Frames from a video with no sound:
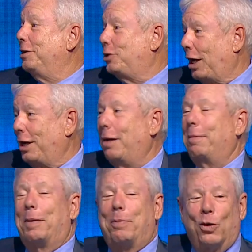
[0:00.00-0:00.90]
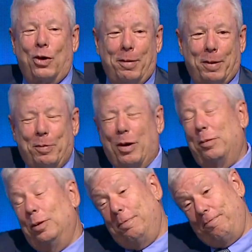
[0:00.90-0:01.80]
dynamic programming
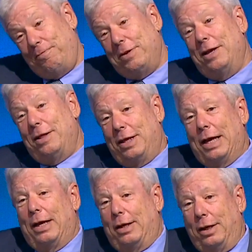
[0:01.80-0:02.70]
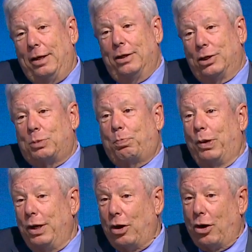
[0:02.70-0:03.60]
problem that is
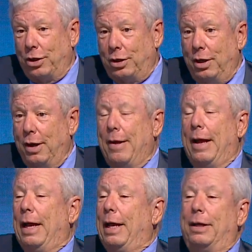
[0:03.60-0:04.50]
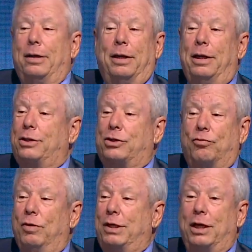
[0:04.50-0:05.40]
pretty hard. And it's
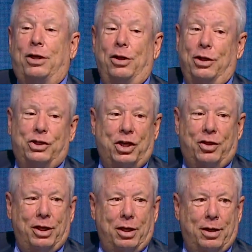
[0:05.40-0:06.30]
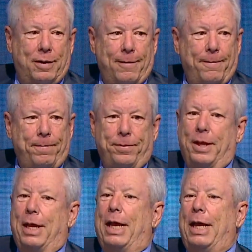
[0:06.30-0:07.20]
ridiculous to think
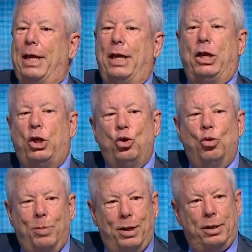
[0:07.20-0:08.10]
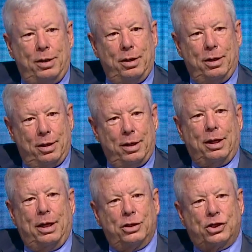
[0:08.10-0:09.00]
any human
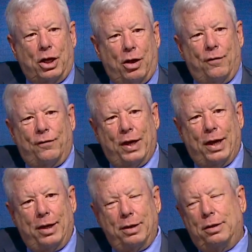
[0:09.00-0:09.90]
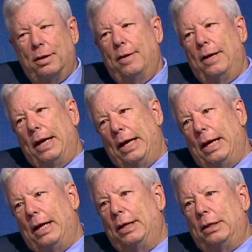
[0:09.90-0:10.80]
can solve that.
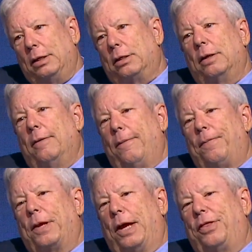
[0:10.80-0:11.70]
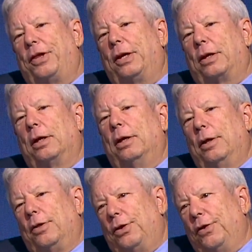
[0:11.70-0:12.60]
And I think
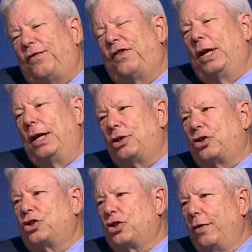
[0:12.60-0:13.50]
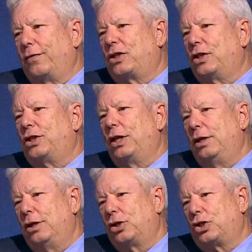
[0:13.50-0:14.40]
the financial services
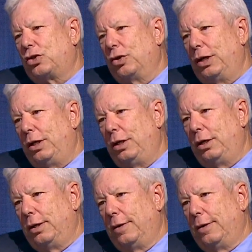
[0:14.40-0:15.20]
industry